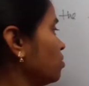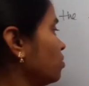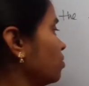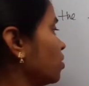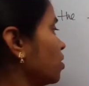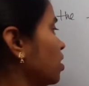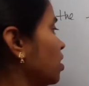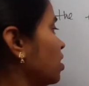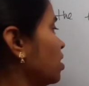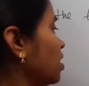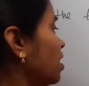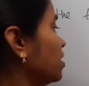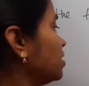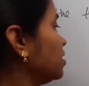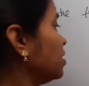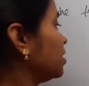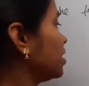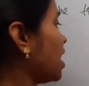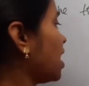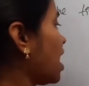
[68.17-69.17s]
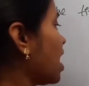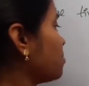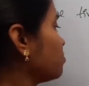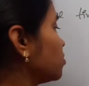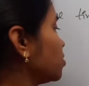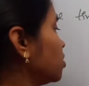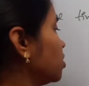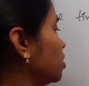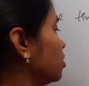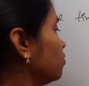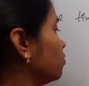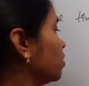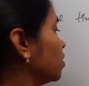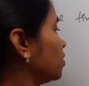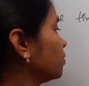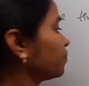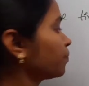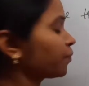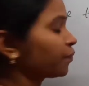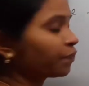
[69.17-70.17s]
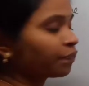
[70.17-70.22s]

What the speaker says: Okay, at time t1